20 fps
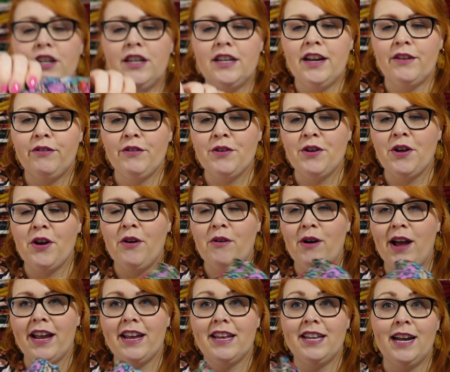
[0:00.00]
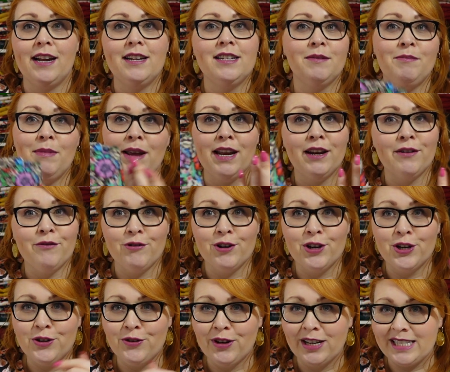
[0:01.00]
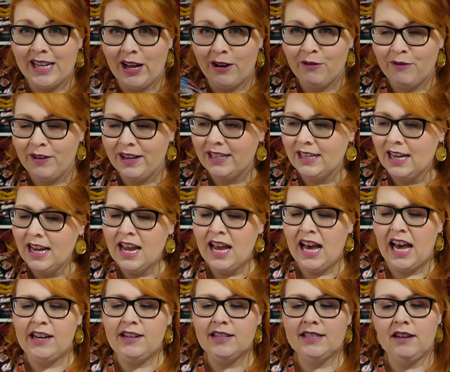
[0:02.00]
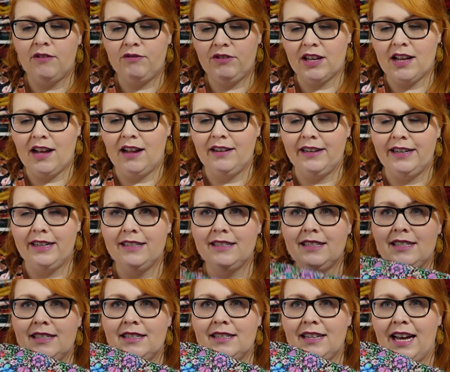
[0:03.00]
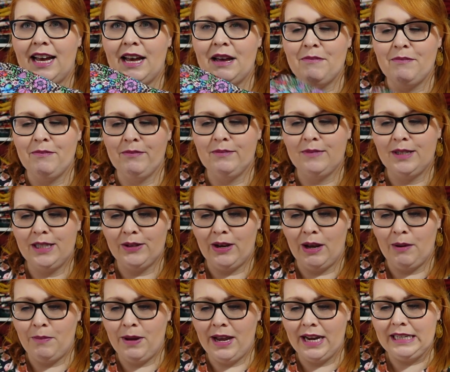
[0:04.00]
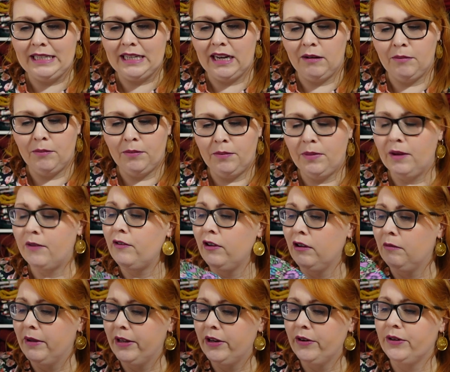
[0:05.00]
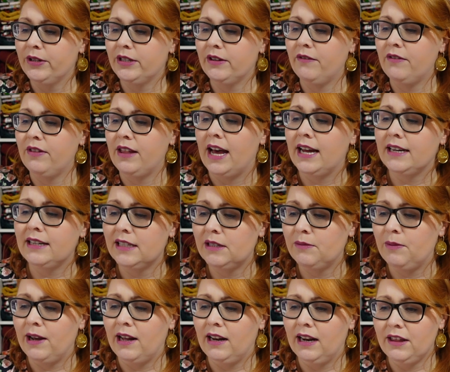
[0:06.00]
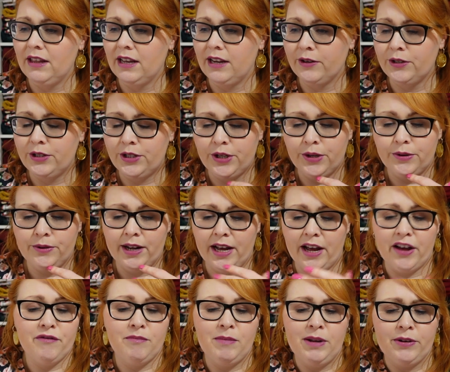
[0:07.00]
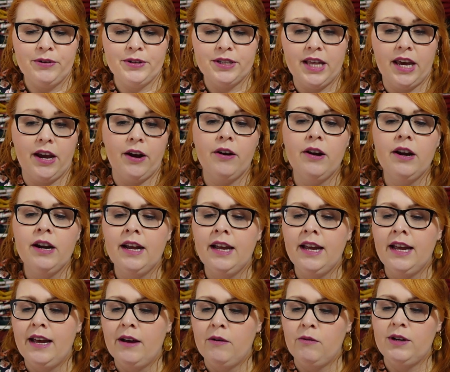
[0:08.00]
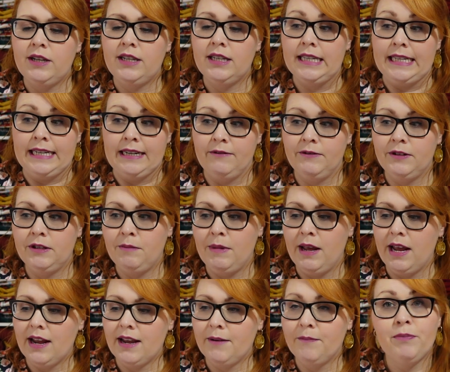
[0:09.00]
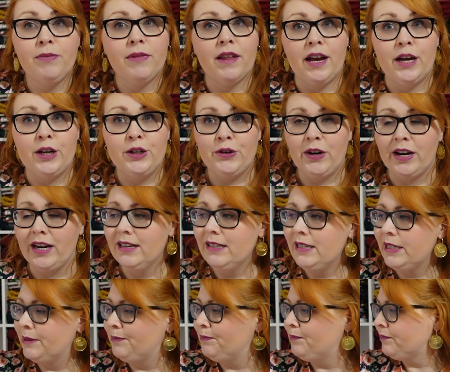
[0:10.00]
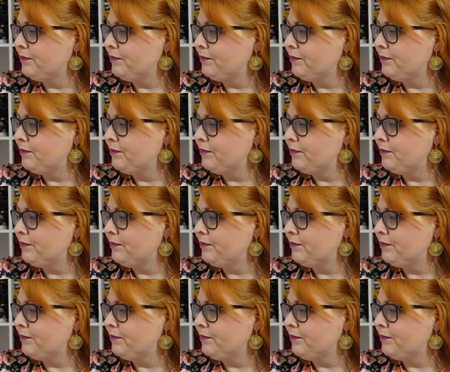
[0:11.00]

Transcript: never know, I could end up making a fringe dress out of it. I just love the colours. So I picked up a few meters of that as well. I think there's 2.5 meters there, which is enough to make a dress.